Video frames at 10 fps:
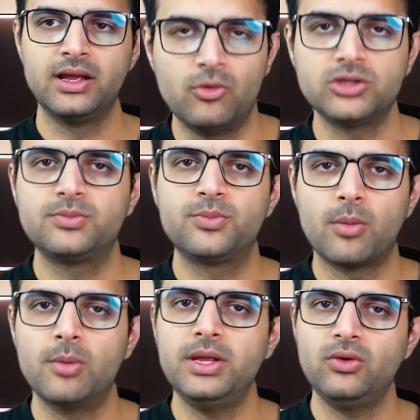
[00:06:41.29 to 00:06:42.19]
Most
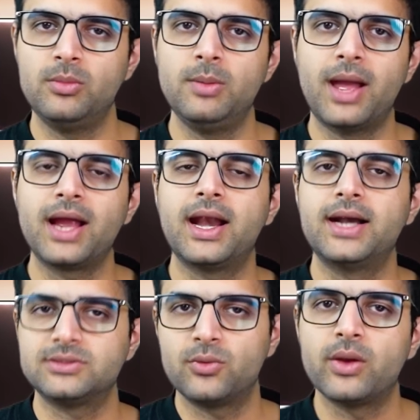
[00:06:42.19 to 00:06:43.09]
probably you'll be back
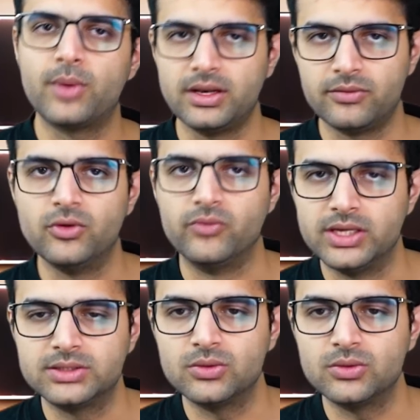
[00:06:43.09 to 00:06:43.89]
at square one in a few weeks.